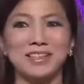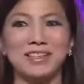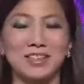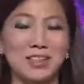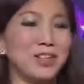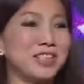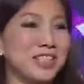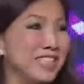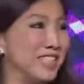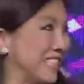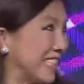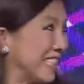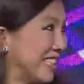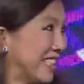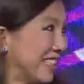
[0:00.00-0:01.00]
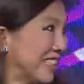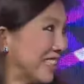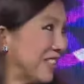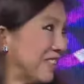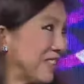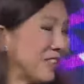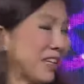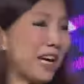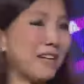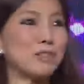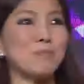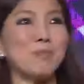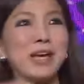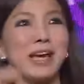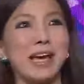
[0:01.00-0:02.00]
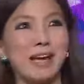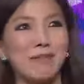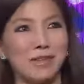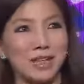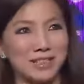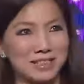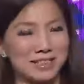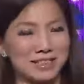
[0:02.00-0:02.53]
Not easy. Well, you had to behave like a